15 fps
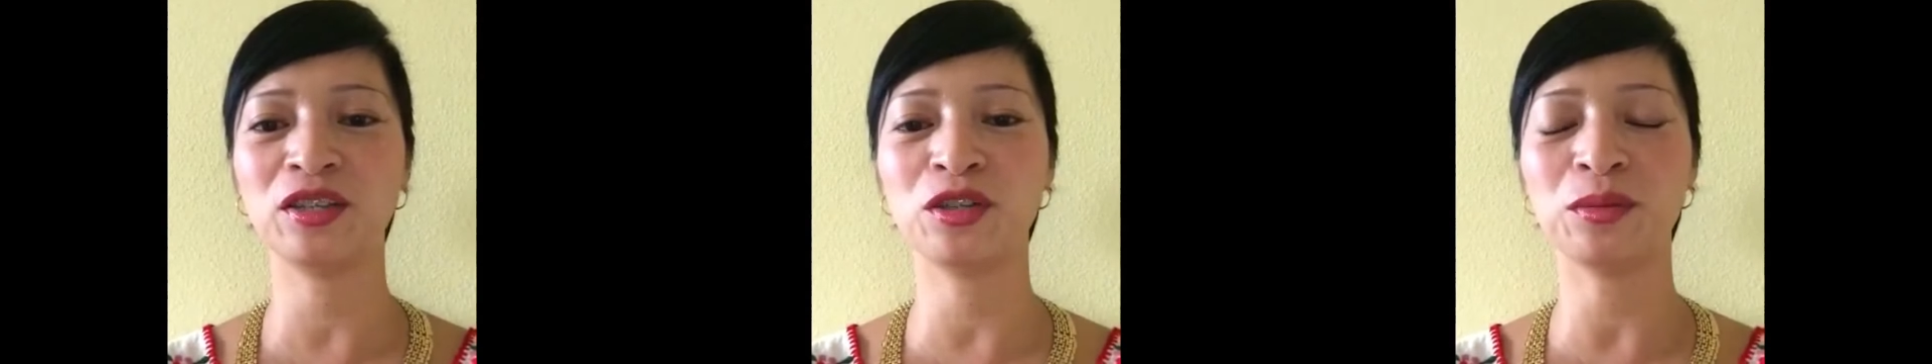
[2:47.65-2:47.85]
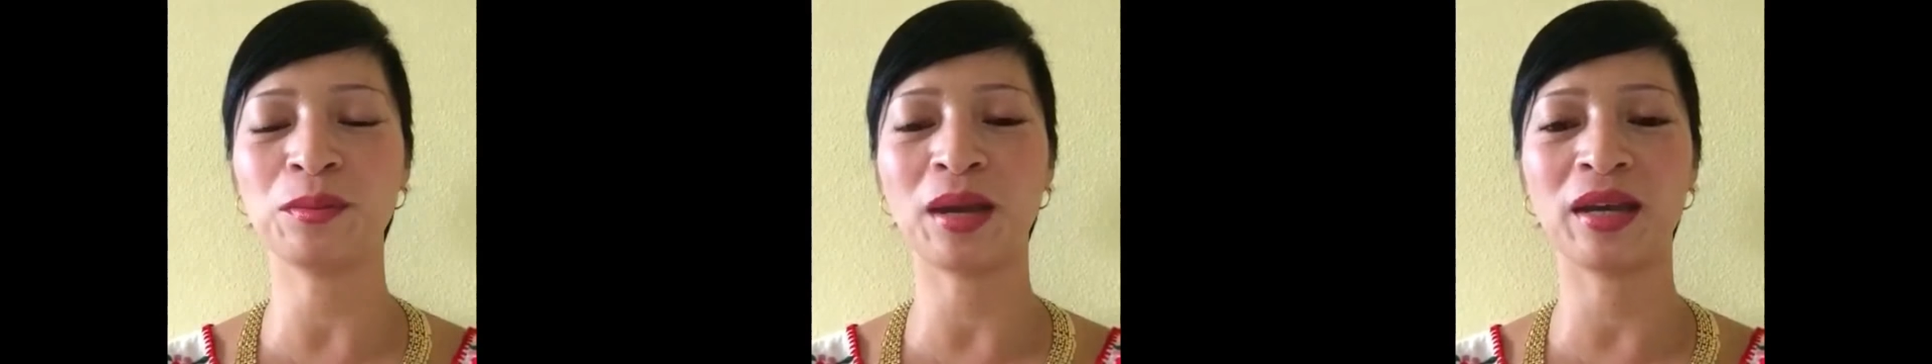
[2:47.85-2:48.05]

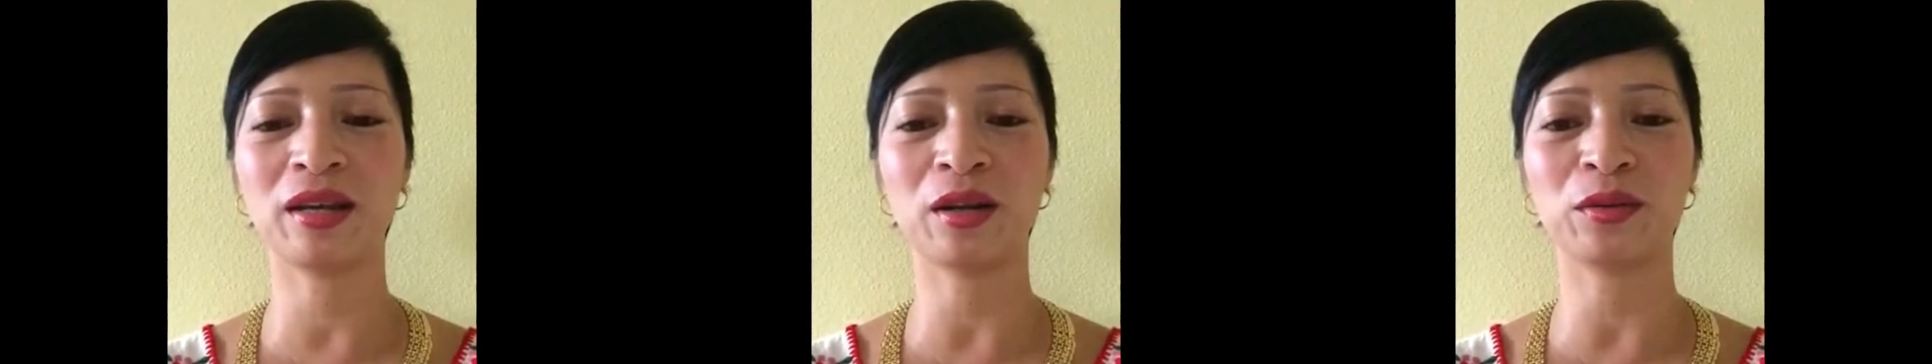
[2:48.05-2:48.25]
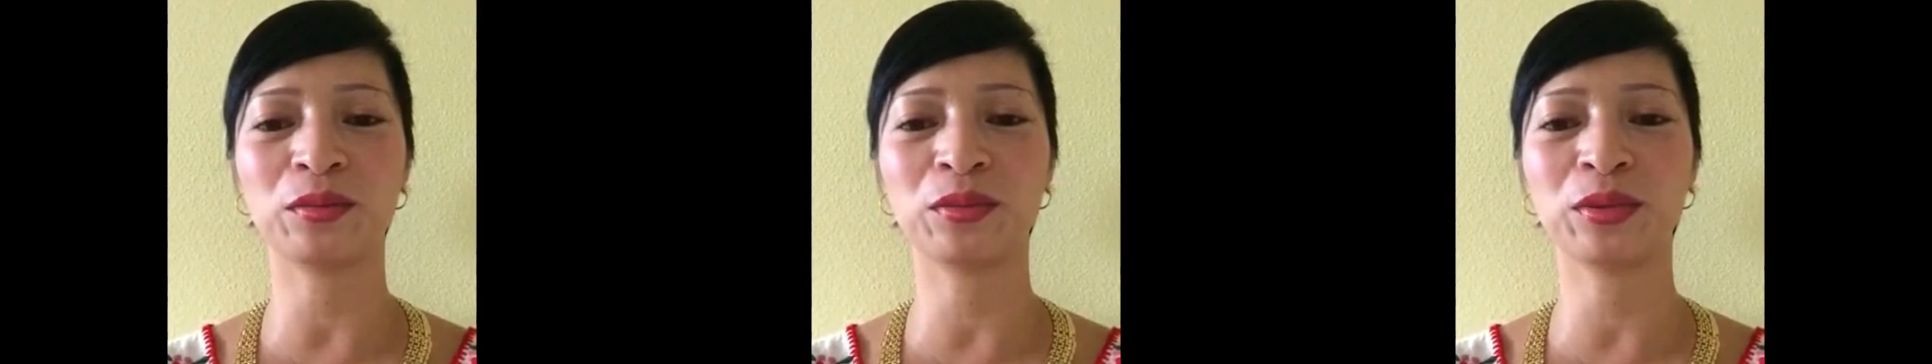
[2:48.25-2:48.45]
you made
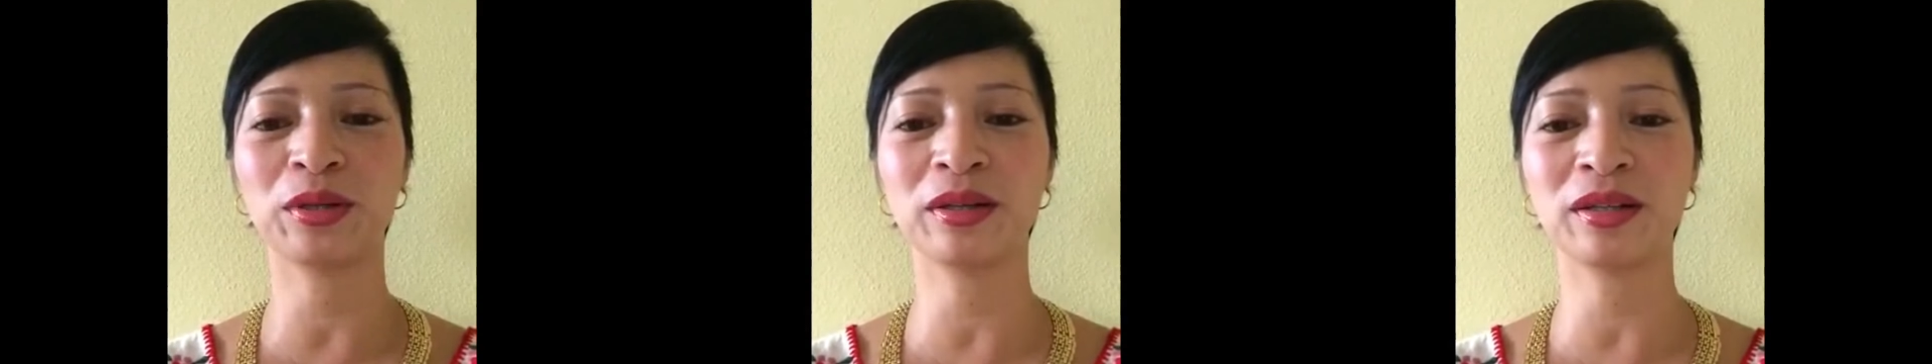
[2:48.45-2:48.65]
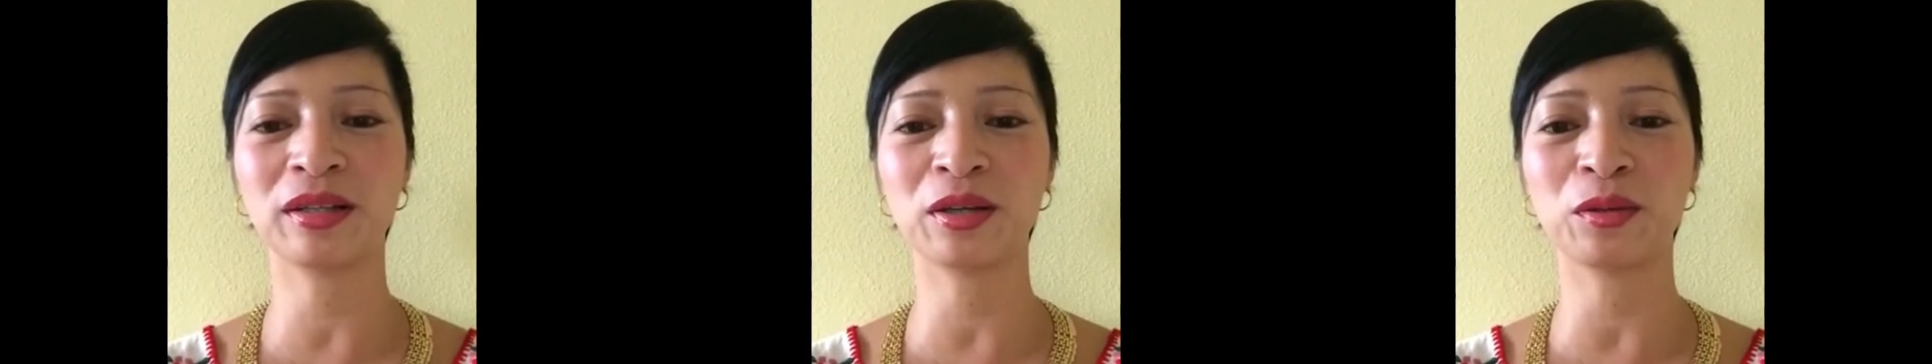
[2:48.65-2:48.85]
it
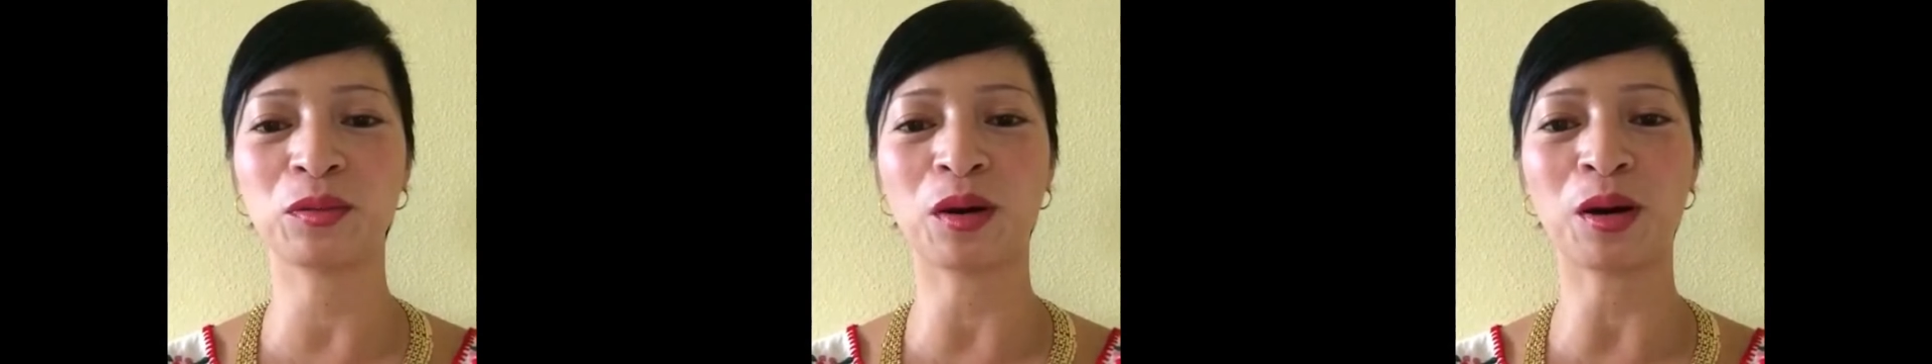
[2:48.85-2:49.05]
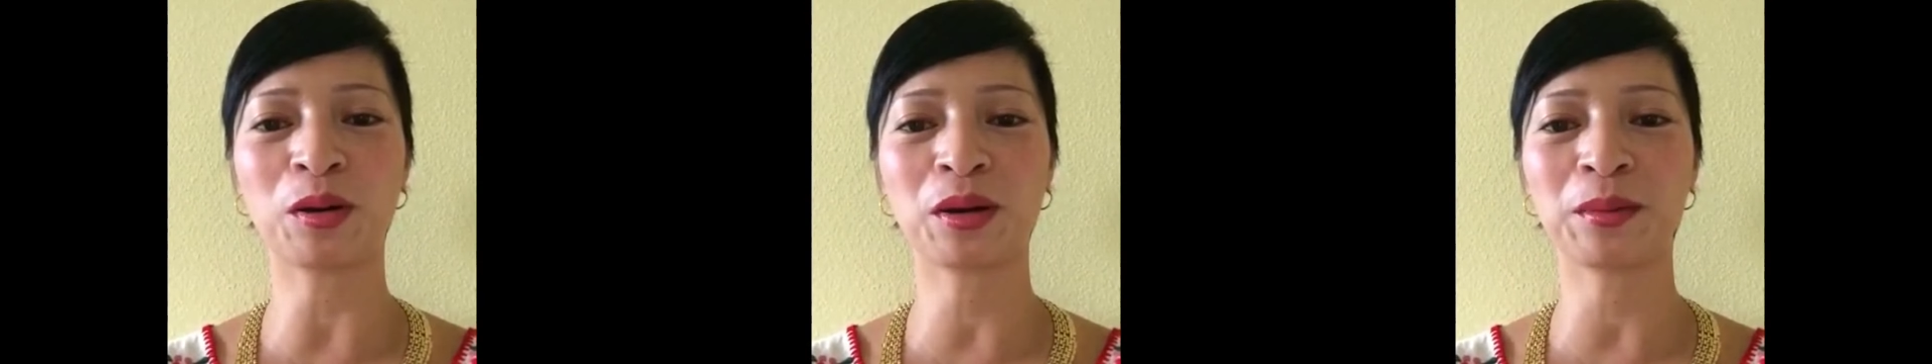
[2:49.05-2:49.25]
really
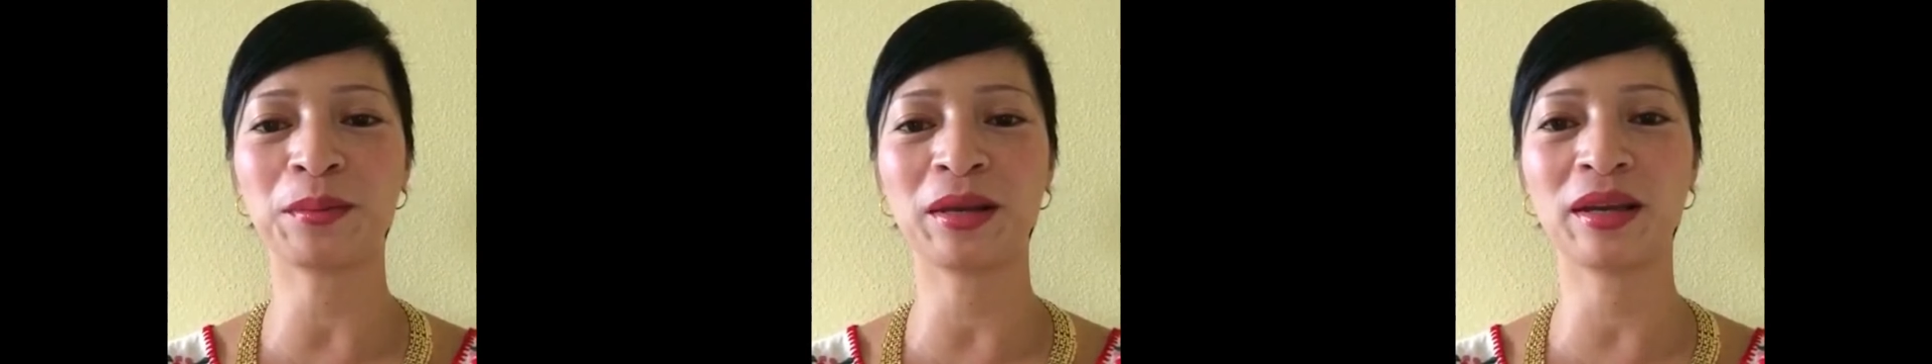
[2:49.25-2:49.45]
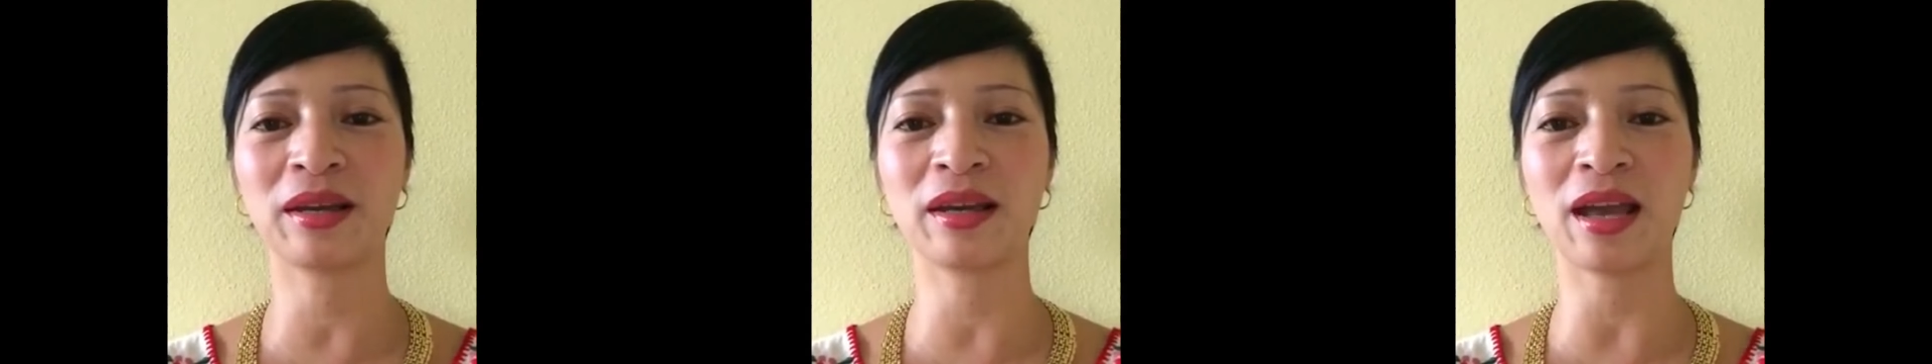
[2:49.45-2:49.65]

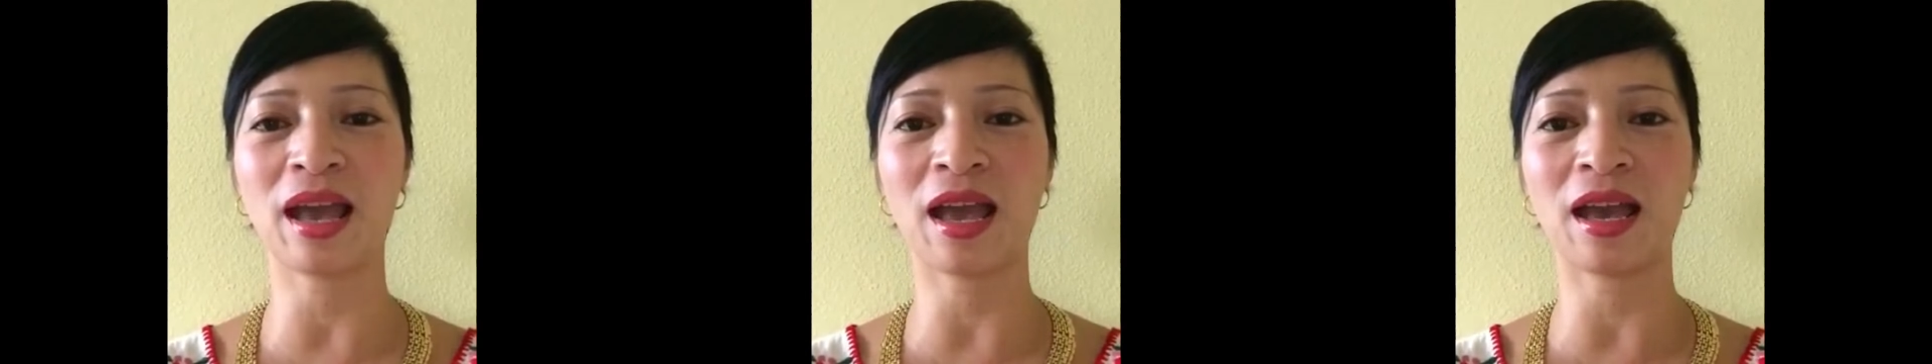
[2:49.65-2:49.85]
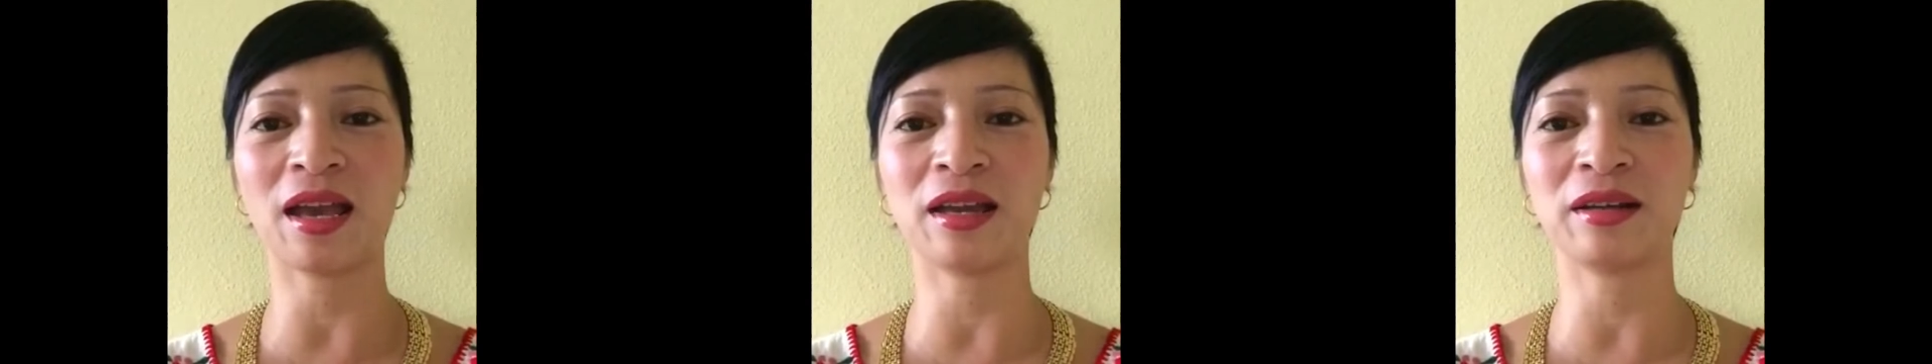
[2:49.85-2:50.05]
welcoming
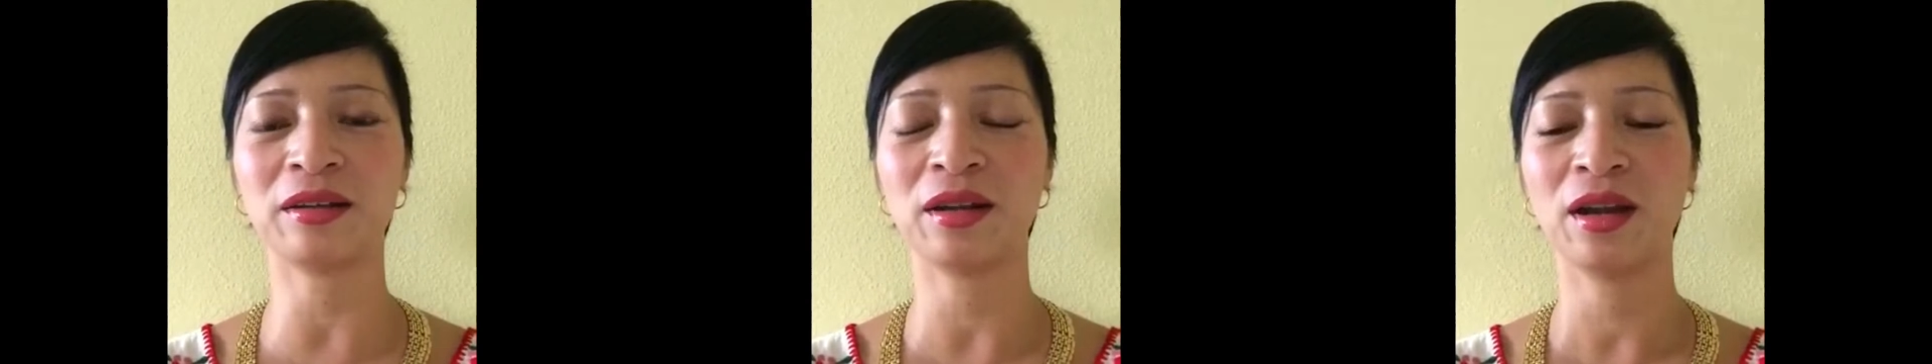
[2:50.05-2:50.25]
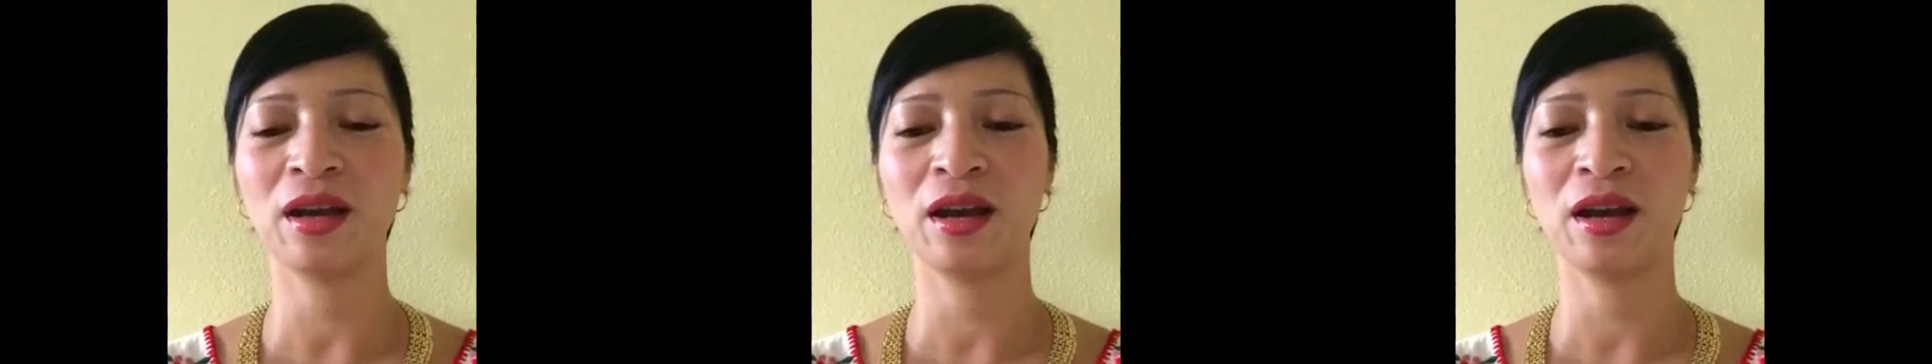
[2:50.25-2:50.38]
and